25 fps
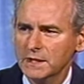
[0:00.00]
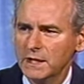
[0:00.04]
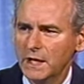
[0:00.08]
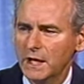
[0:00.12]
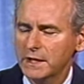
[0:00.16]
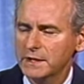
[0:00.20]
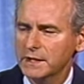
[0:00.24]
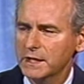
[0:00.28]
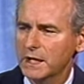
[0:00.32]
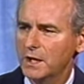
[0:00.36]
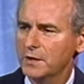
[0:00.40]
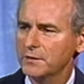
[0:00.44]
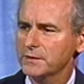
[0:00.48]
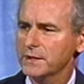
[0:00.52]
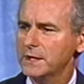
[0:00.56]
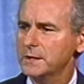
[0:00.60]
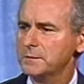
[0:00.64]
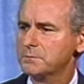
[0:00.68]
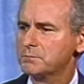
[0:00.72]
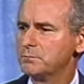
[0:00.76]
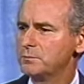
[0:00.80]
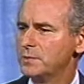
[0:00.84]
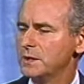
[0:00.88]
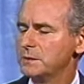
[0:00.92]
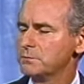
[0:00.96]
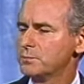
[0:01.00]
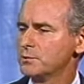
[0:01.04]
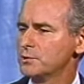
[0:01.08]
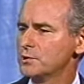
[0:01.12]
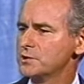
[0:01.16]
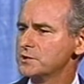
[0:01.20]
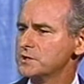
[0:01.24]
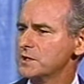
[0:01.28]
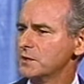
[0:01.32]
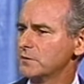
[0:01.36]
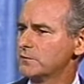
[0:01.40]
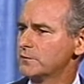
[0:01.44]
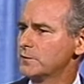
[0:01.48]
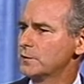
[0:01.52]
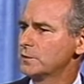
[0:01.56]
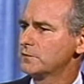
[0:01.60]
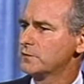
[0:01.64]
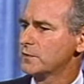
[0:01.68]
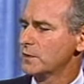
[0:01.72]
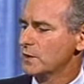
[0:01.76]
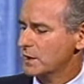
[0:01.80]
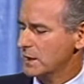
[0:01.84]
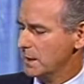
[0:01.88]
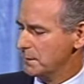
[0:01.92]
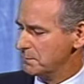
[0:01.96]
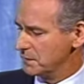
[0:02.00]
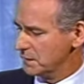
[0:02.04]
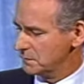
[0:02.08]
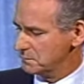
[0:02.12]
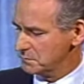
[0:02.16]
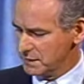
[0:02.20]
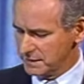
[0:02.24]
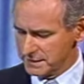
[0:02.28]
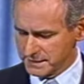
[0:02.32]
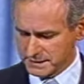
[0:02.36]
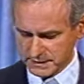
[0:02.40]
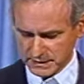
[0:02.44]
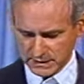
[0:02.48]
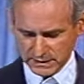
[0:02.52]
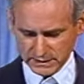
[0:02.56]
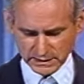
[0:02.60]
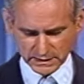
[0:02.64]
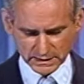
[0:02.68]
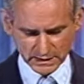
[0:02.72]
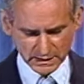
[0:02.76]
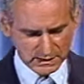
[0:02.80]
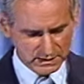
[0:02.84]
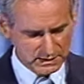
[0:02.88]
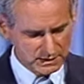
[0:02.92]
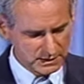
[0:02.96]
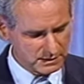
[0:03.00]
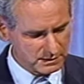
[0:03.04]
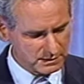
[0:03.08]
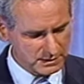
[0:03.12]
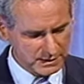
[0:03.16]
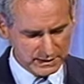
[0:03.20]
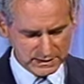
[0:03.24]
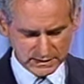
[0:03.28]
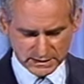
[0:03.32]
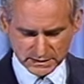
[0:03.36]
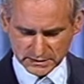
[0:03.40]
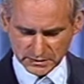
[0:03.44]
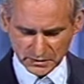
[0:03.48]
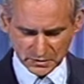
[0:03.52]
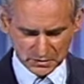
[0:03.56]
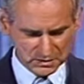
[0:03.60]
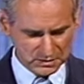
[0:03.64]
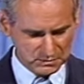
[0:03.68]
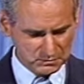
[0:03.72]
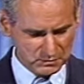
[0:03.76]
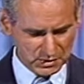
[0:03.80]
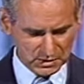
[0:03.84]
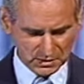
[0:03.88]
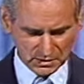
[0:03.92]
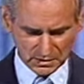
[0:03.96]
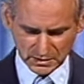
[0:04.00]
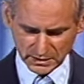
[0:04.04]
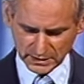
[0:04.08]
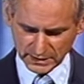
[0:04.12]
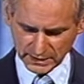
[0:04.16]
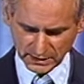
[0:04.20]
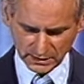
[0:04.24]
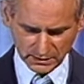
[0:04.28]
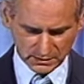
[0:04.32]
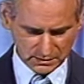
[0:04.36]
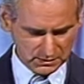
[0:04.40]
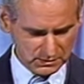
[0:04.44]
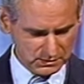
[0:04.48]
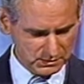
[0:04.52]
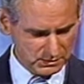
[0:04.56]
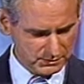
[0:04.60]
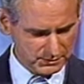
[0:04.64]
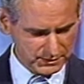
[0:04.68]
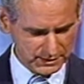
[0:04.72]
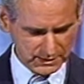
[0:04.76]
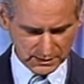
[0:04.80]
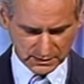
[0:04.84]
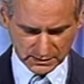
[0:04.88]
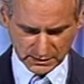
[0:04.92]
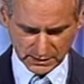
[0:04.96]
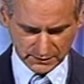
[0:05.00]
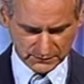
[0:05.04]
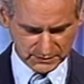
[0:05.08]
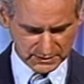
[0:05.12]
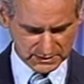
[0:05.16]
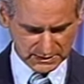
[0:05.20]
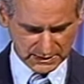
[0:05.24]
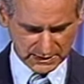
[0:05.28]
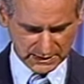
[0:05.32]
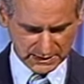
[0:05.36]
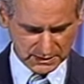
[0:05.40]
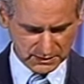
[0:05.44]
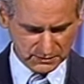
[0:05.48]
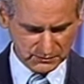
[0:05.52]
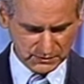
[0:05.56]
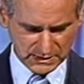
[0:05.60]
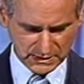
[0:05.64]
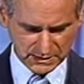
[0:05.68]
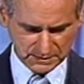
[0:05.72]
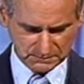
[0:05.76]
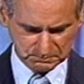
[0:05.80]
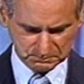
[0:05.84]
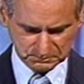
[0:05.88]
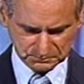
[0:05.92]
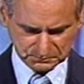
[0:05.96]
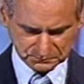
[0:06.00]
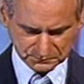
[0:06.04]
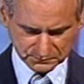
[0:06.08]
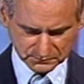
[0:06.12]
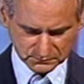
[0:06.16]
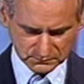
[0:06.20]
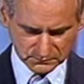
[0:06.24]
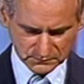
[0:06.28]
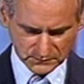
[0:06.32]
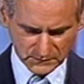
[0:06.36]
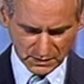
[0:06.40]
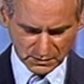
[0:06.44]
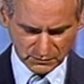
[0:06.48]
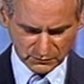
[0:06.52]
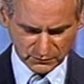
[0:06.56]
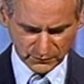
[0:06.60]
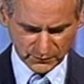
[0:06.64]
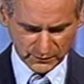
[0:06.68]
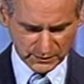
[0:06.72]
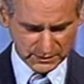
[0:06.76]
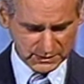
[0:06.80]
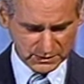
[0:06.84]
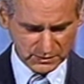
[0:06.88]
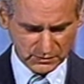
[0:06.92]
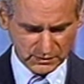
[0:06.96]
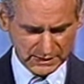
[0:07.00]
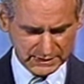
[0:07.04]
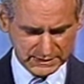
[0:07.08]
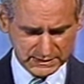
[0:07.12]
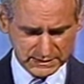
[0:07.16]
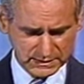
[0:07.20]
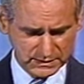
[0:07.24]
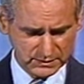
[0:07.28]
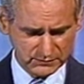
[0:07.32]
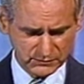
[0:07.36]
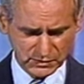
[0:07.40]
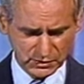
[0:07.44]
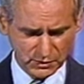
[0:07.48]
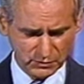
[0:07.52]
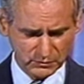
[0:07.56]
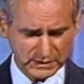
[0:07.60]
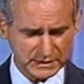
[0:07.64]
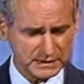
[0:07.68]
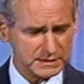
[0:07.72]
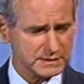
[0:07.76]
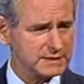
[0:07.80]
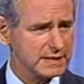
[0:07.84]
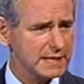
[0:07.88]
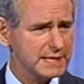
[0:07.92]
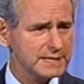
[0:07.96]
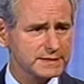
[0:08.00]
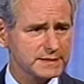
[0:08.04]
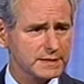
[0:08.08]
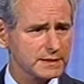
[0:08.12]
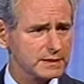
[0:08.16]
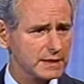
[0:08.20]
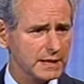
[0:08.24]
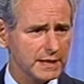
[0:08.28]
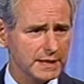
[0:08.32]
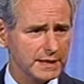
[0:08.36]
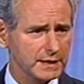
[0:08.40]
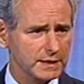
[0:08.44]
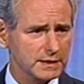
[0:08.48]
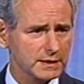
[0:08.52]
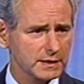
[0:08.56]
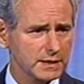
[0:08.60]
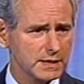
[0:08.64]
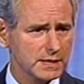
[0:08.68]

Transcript: And now they'd been producing fruit for a couple of months and they stole them all. And oh, they, I was angry. And, you know, I didn't even know what it tasted like.